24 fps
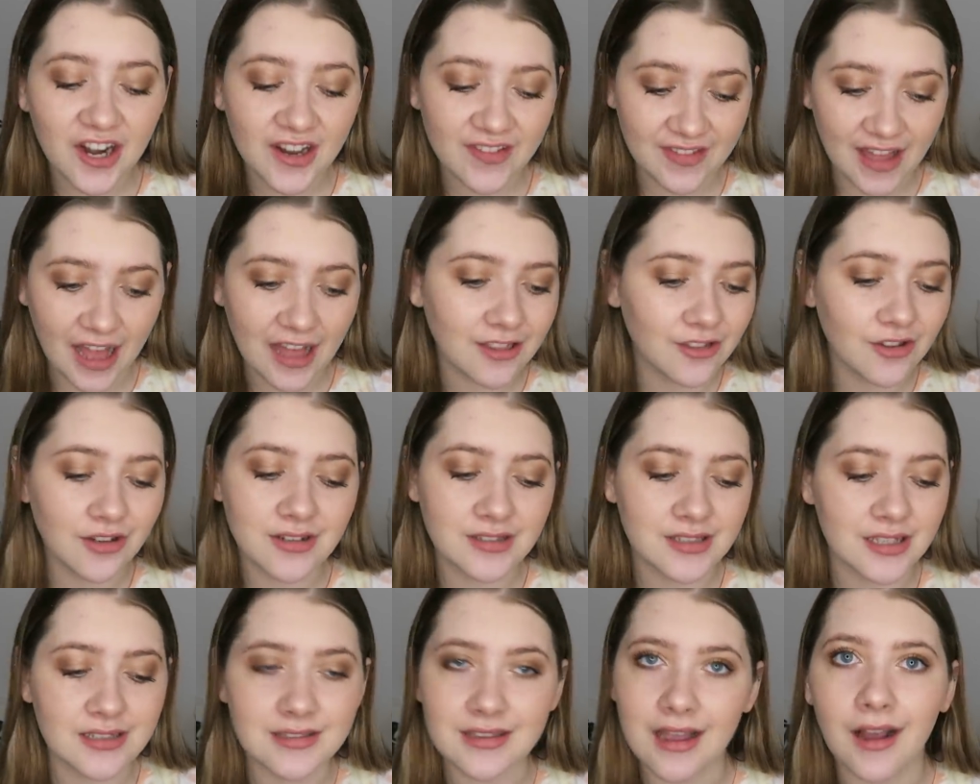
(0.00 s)
And that
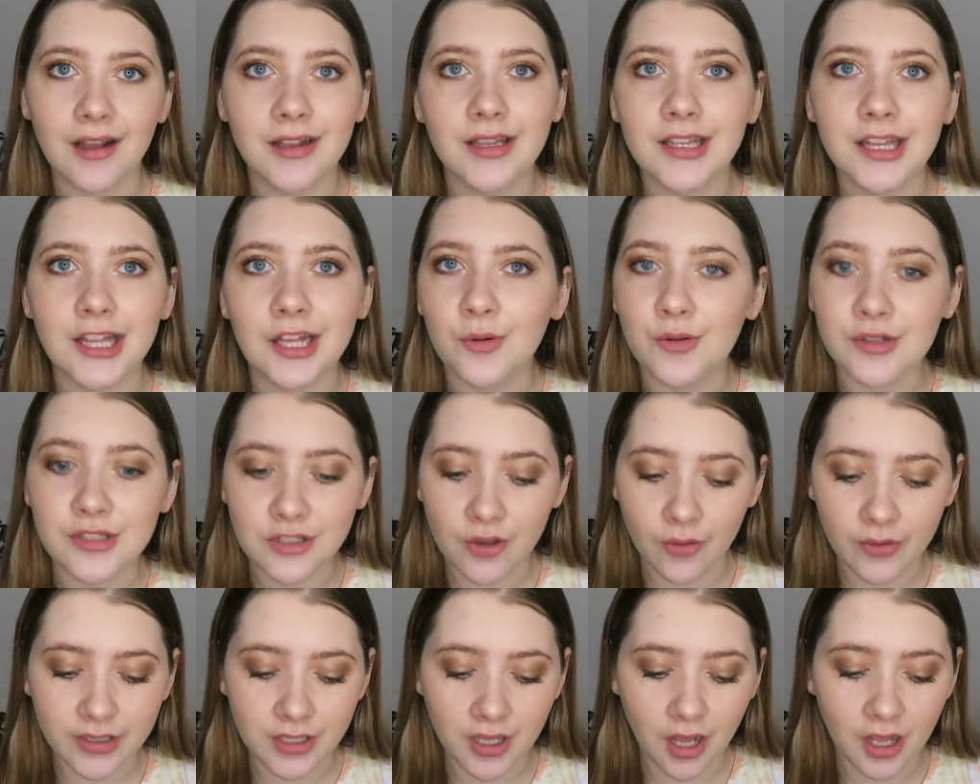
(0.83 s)
looks exactly like what's
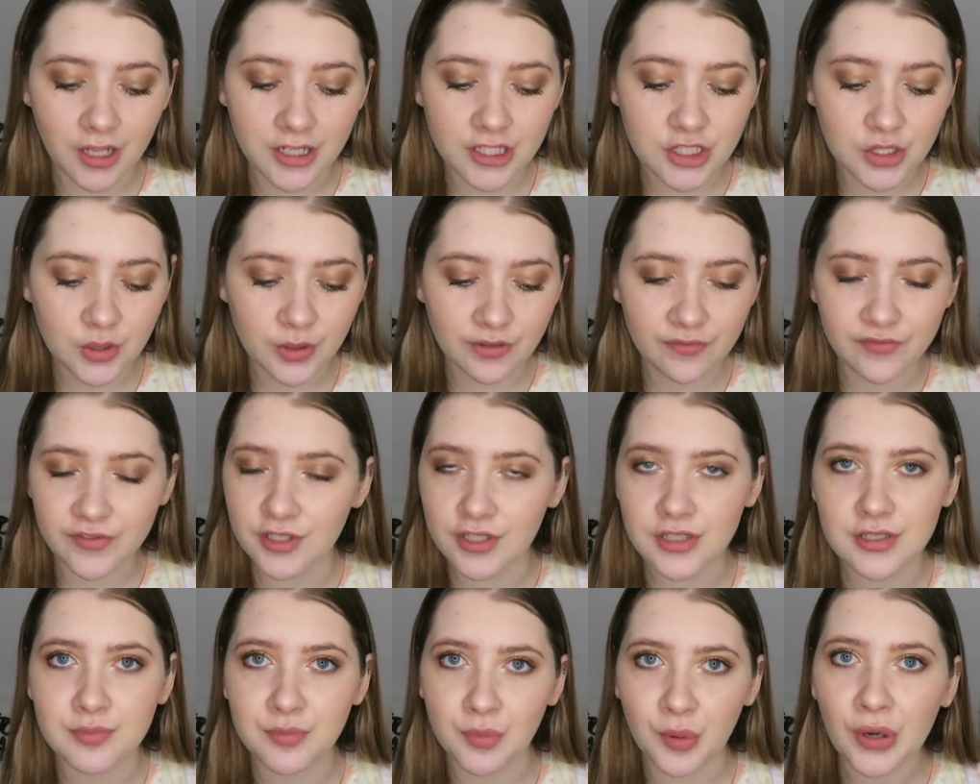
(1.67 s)
going on. So it
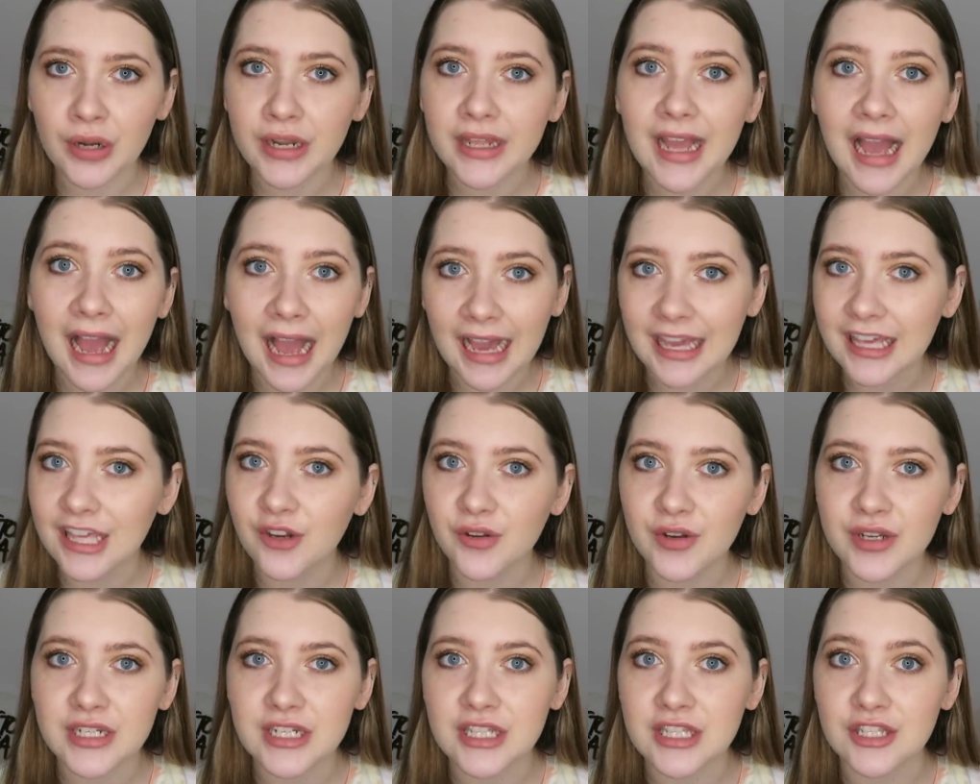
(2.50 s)
feels pretty
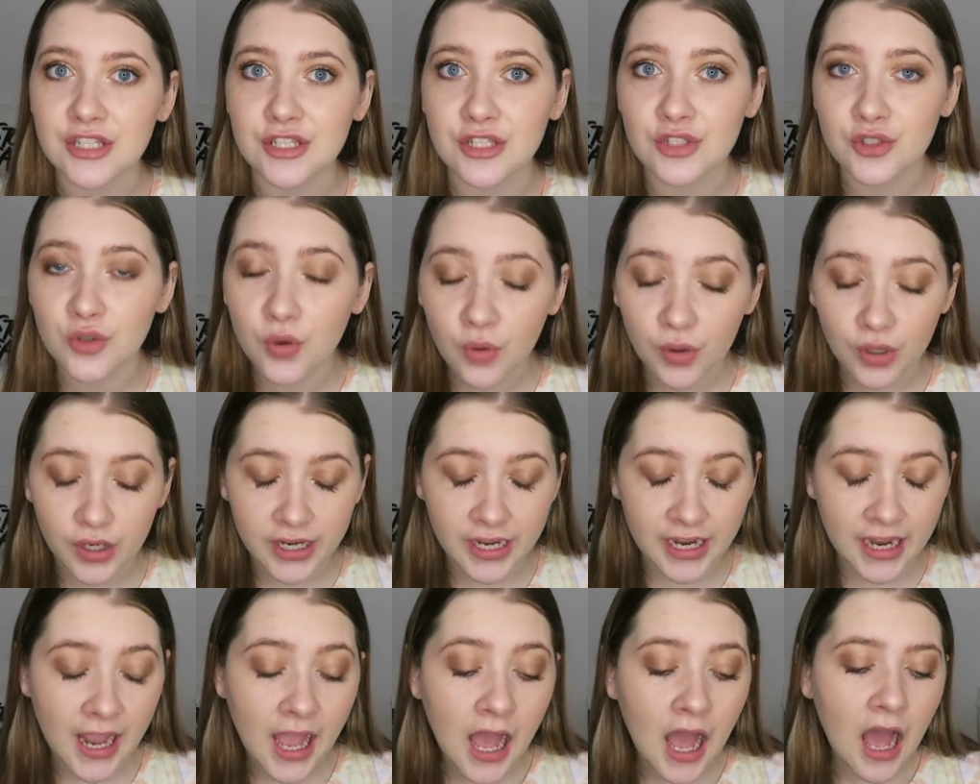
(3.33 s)
accurate to the
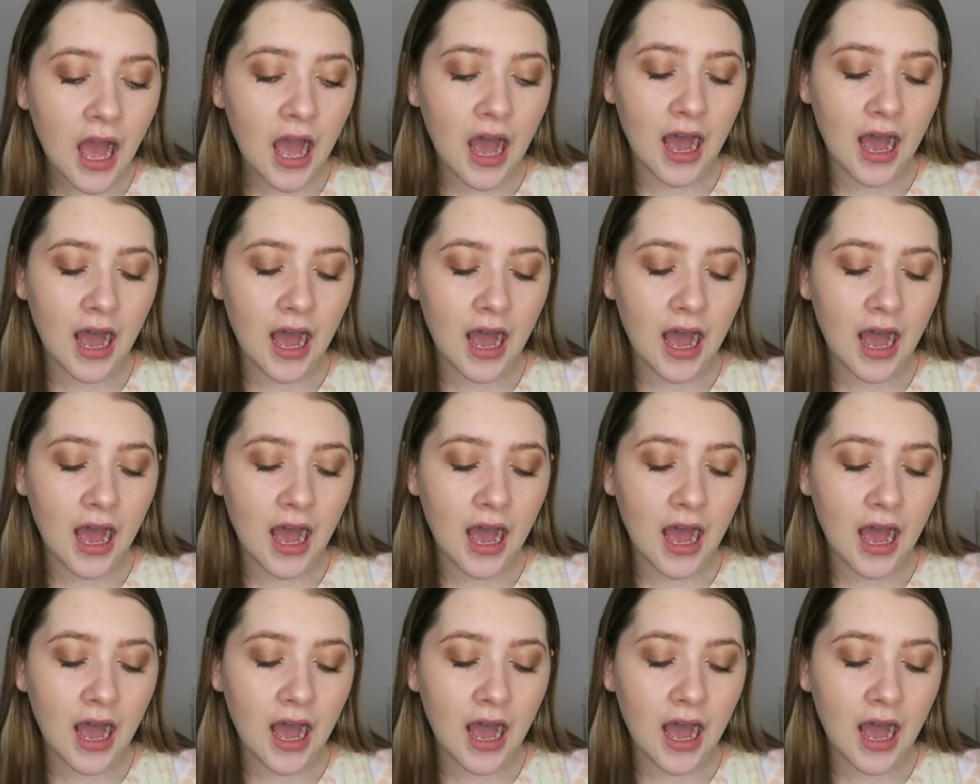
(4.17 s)
story.